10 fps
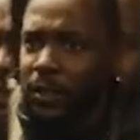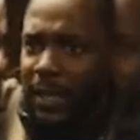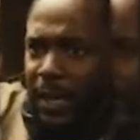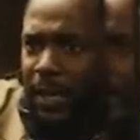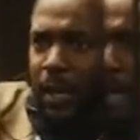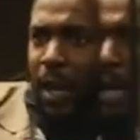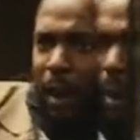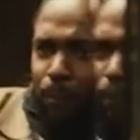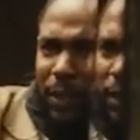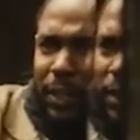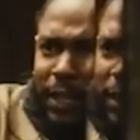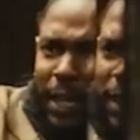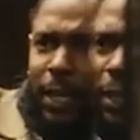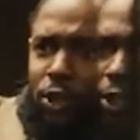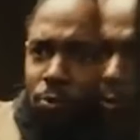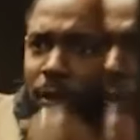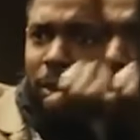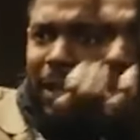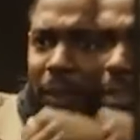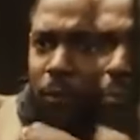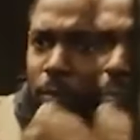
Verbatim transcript: about the new music rumors.